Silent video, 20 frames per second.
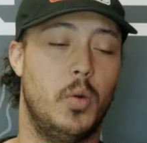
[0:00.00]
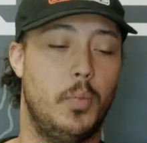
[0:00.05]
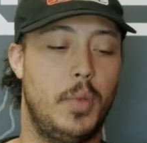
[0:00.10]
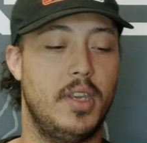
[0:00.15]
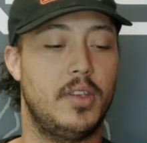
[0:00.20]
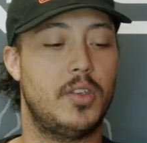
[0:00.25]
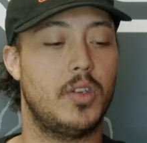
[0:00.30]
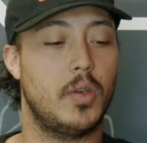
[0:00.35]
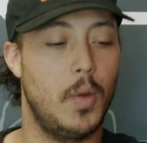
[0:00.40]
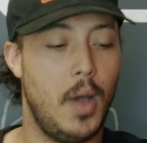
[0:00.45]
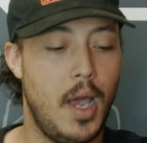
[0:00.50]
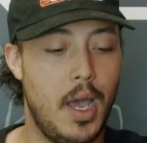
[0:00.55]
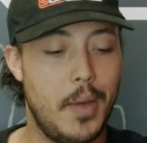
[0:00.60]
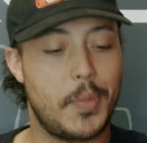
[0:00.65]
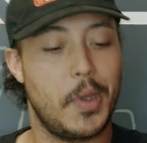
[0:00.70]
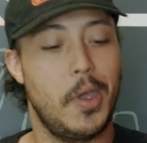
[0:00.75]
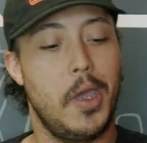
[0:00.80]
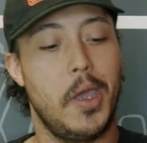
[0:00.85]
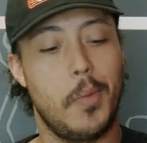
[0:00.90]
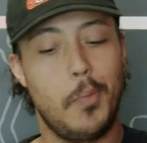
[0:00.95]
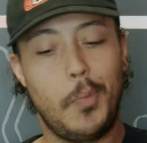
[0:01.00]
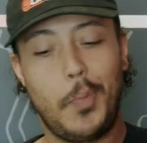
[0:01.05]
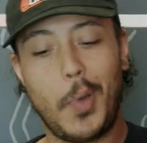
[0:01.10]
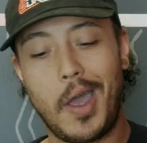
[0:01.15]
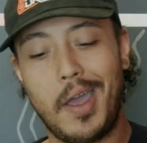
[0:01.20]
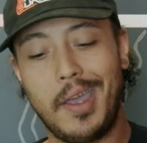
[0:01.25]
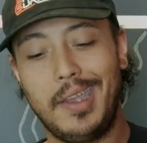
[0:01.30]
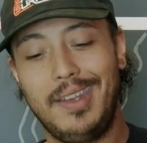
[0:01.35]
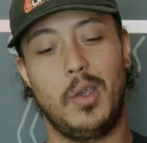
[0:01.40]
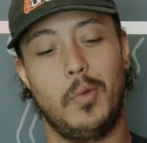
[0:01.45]
beat you up,
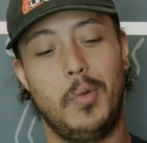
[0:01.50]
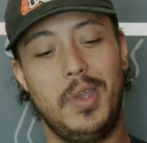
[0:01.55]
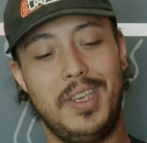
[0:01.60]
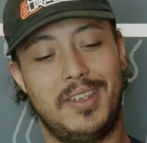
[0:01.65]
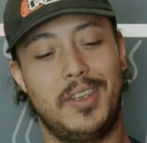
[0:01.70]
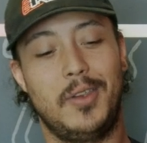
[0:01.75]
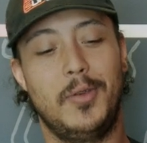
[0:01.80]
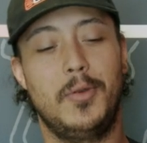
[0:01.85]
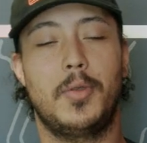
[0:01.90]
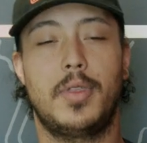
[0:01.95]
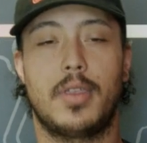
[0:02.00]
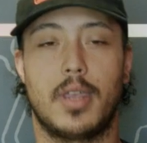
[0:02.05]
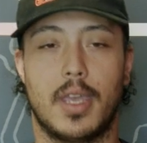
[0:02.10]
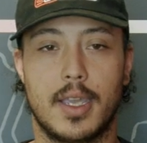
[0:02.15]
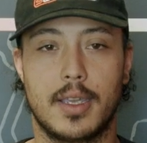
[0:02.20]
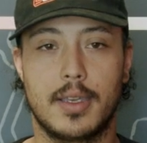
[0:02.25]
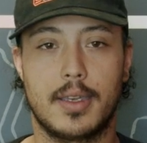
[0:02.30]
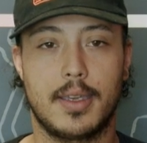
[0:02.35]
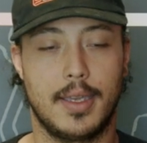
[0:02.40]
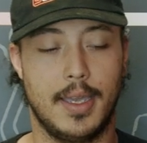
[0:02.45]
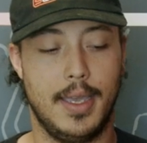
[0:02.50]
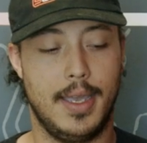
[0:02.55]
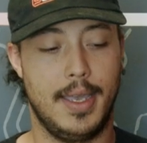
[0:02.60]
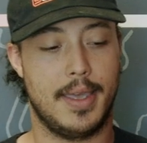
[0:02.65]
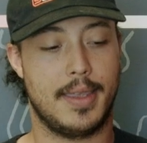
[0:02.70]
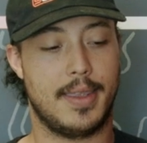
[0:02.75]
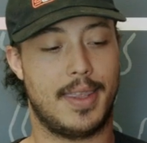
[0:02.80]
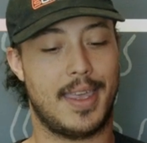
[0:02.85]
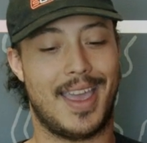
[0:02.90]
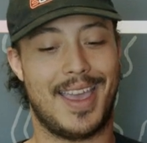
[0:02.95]
but we do think
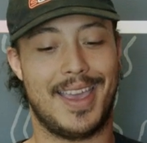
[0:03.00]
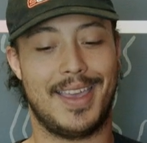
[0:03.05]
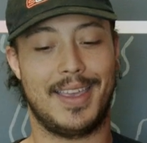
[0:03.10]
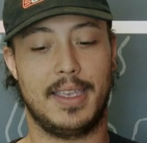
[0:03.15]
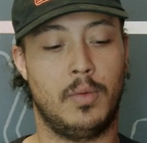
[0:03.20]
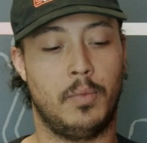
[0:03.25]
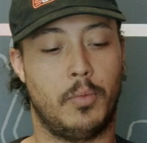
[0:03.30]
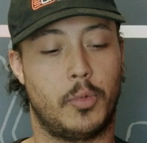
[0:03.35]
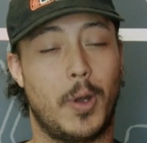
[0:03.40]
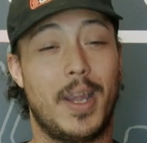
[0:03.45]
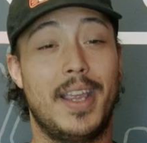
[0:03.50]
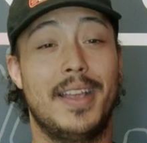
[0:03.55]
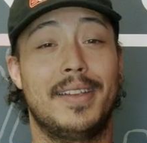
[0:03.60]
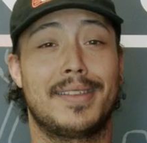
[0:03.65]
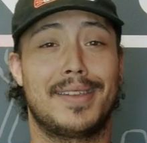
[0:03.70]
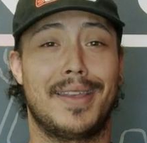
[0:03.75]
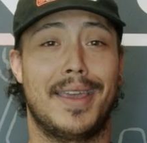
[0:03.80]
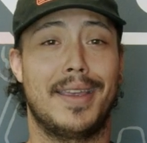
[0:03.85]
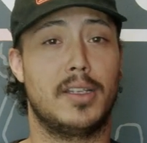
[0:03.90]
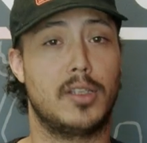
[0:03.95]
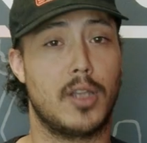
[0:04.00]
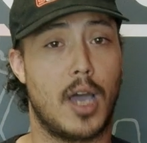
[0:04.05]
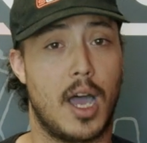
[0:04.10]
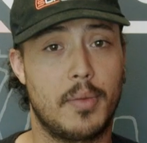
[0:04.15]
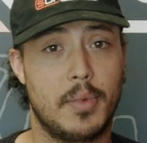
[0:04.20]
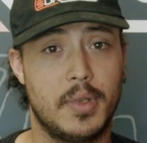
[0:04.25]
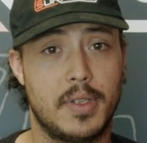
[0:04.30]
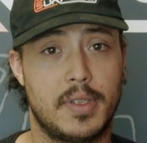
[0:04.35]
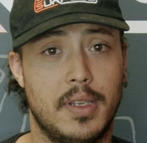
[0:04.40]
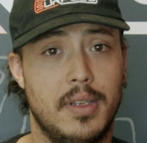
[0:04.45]
that brands like
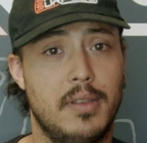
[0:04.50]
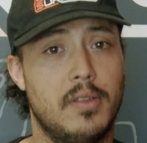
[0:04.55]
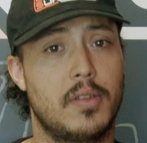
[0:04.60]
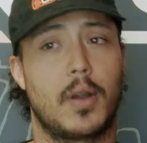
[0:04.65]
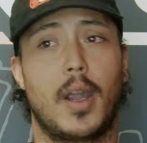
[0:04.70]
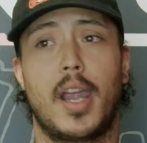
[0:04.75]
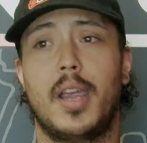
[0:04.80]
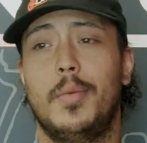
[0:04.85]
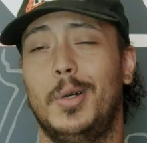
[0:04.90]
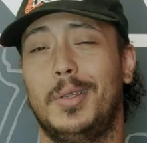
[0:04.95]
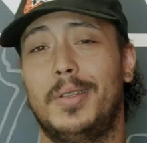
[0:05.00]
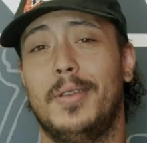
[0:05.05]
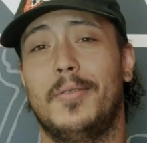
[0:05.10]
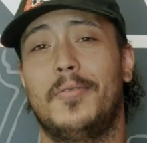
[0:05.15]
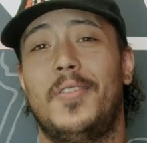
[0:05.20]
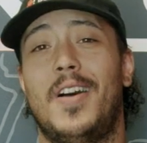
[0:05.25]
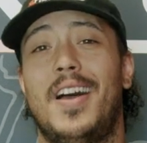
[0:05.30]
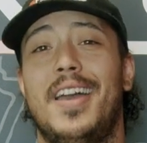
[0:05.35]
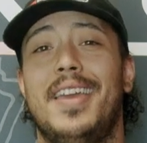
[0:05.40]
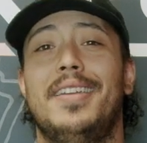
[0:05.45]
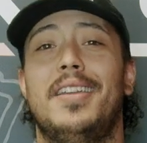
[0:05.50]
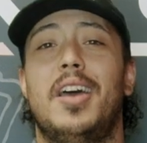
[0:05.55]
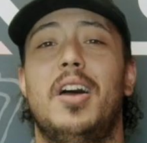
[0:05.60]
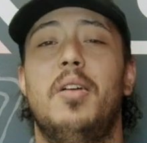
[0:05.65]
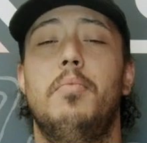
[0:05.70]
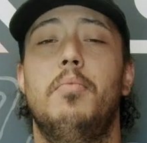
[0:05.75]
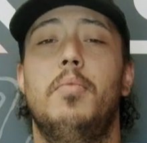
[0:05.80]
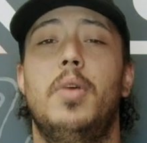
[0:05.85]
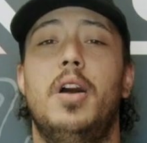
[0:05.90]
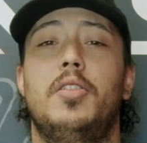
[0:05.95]
Dobinsons are able to find a
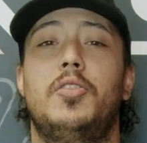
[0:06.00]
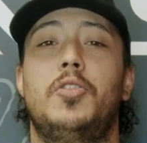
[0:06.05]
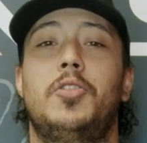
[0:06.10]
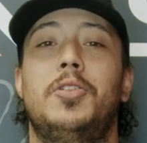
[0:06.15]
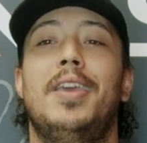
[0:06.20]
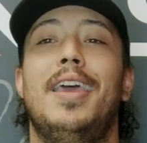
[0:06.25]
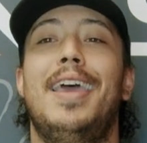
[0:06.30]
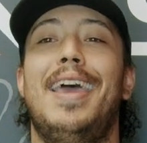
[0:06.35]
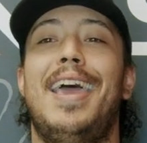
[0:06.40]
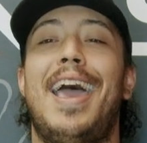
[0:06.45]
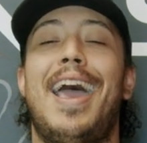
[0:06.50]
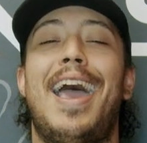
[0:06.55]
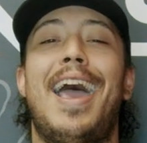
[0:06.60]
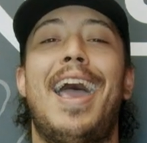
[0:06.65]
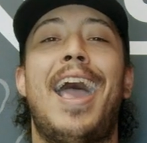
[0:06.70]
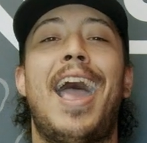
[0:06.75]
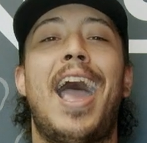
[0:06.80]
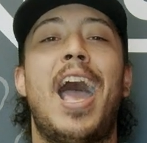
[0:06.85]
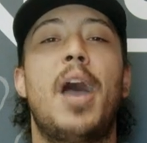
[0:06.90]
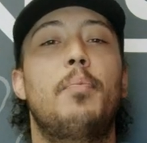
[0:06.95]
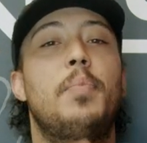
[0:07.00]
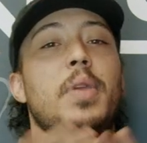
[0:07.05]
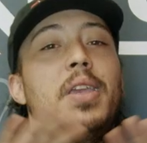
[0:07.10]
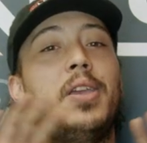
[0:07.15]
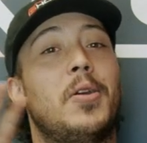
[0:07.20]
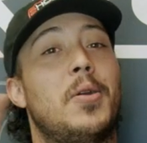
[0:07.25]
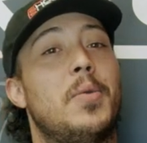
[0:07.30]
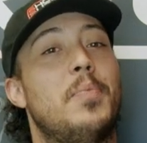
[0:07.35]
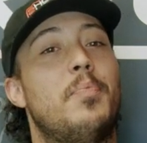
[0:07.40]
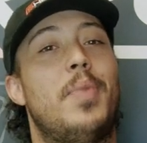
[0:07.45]
much
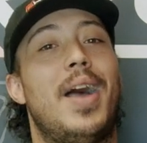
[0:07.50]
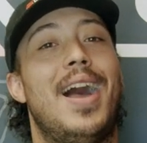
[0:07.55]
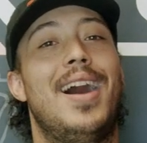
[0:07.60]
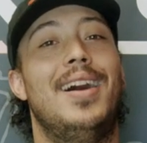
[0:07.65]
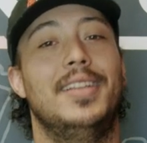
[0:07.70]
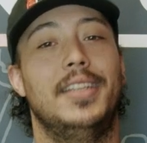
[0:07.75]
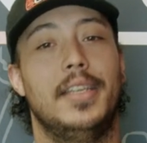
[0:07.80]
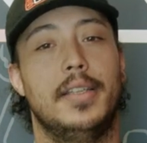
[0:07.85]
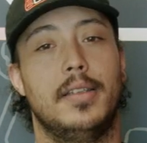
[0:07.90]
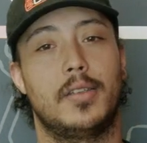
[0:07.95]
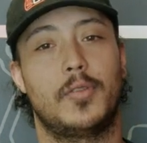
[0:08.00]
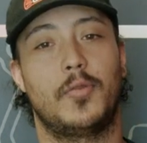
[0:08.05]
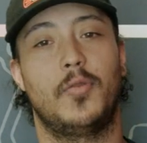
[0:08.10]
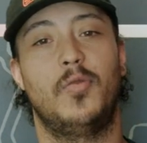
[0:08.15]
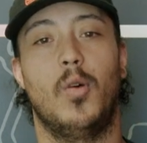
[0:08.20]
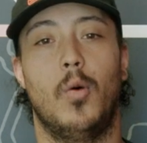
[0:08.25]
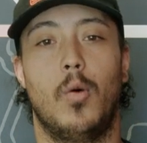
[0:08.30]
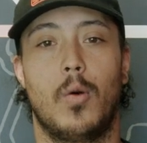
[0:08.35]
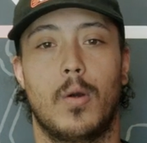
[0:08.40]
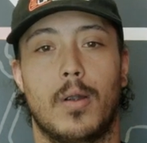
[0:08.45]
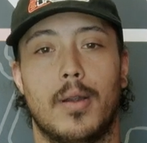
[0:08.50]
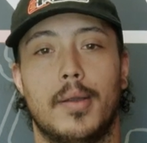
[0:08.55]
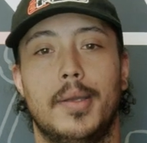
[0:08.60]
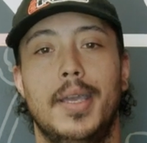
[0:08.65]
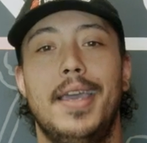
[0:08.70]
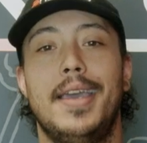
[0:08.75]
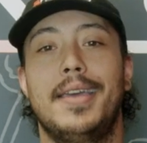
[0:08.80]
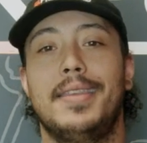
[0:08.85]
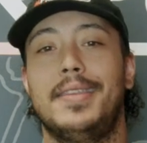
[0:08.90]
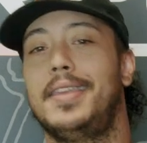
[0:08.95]
happier balance for
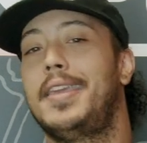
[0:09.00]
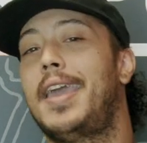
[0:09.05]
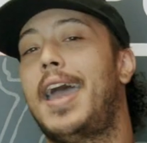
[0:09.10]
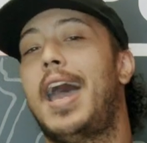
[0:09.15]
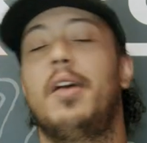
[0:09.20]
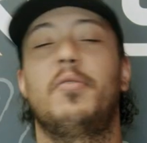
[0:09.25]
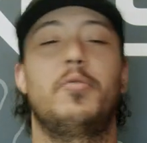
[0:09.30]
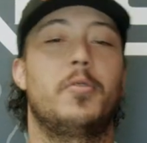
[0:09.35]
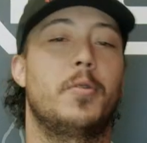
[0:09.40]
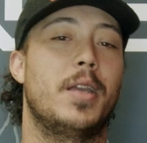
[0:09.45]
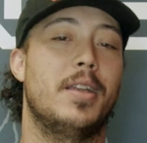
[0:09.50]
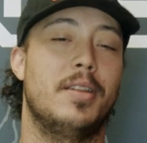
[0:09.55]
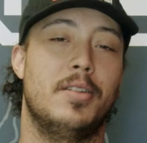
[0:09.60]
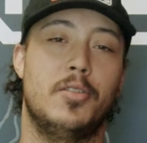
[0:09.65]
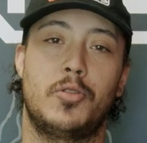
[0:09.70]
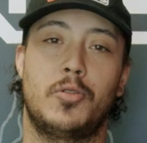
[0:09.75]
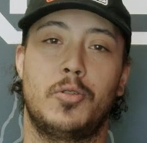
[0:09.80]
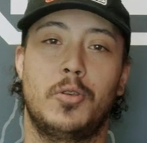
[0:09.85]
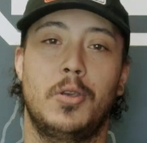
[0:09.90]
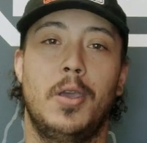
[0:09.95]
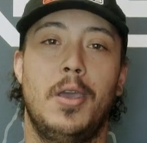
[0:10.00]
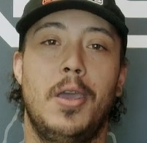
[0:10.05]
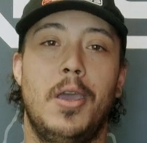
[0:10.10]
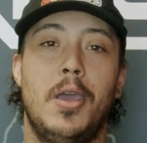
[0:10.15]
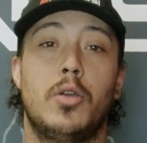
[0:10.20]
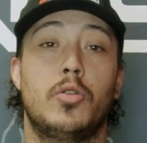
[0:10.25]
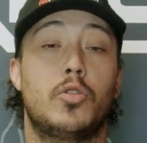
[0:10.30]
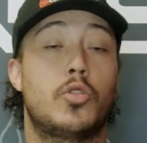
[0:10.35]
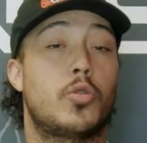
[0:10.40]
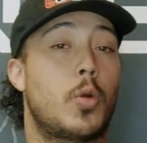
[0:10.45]
the average
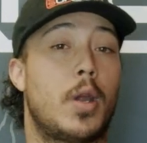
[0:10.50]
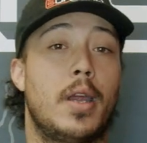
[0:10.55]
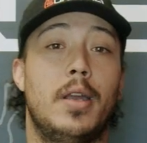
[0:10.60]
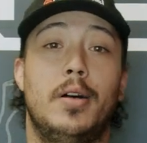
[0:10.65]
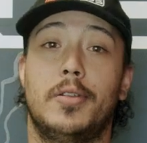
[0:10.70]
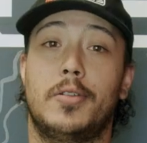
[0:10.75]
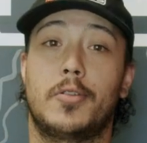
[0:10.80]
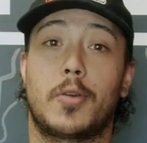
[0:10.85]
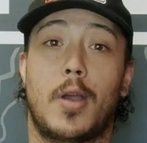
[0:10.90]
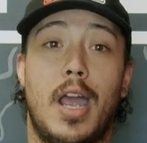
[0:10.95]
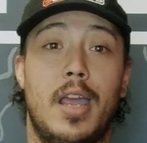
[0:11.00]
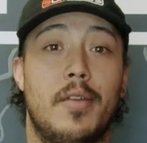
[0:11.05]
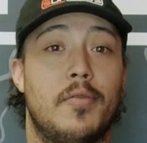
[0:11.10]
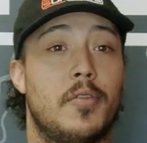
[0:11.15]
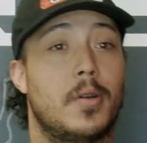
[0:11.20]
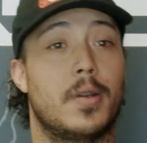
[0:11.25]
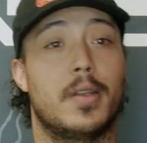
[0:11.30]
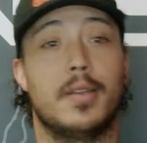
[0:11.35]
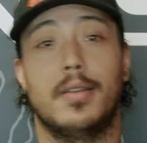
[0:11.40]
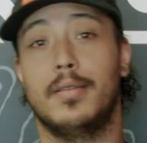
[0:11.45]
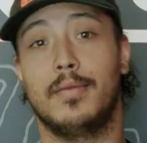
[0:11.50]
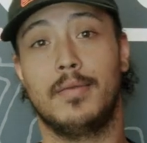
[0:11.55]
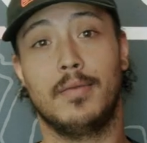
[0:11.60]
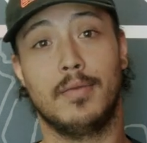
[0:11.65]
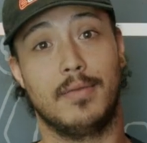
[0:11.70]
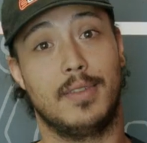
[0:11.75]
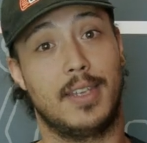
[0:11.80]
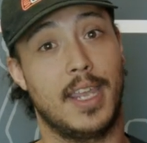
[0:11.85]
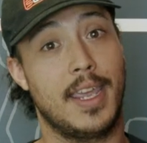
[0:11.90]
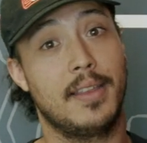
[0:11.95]
trail driver and
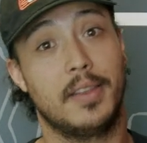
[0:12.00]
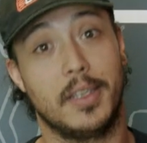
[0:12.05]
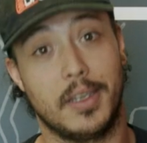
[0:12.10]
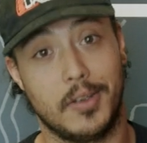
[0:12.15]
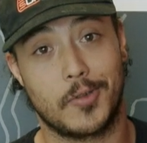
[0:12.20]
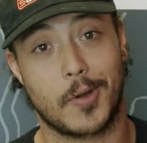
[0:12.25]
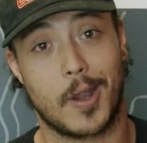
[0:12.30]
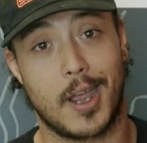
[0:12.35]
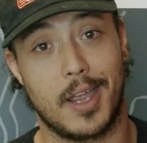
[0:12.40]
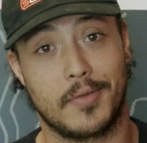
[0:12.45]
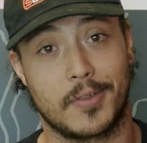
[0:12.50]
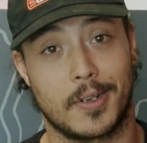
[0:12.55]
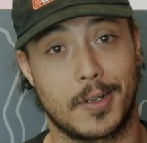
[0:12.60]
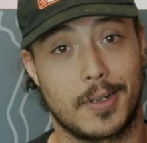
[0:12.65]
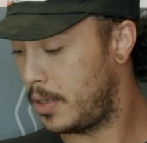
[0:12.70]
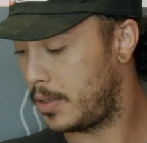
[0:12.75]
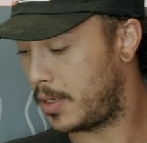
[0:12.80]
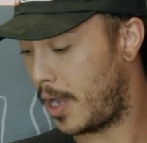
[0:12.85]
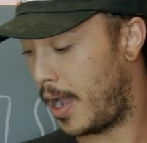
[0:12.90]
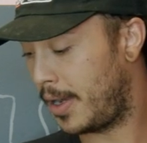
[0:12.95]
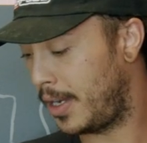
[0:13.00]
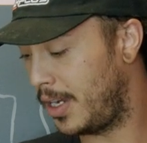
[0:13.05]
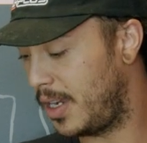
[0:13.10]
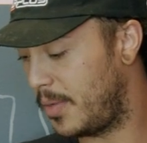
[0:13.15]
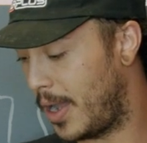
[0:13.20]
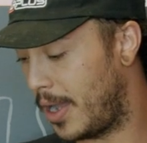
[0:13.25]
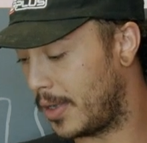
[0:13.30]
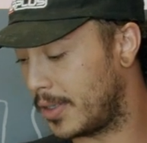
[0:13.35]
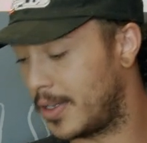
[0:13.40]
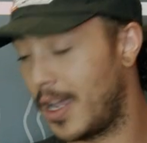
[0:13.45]
daily driver. Talking
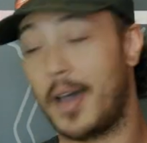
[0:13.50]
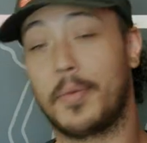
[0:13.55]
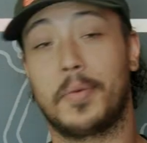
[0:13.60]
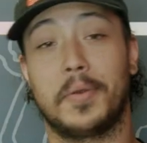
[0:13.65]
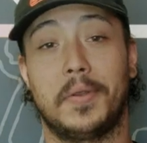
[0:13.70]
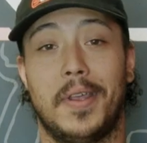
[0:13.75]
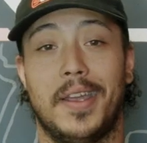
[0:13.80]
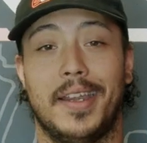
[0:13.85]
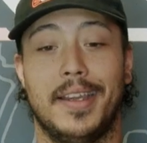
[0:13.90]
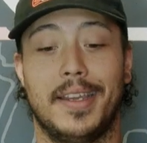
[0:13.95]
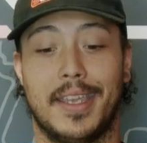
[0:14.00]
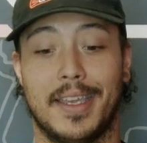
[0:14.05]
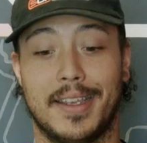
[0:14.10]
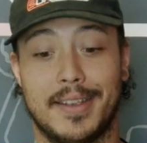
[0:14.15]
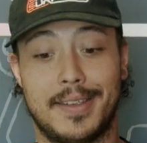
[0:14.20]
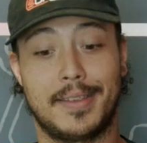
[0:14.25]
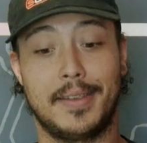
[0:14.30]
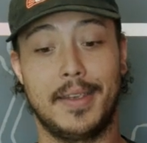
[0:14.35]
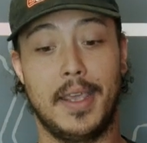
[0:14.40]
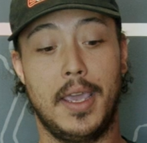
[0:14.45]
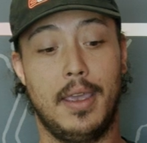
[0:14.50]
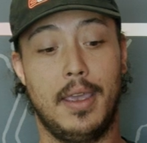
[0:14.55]
about top of the line kits,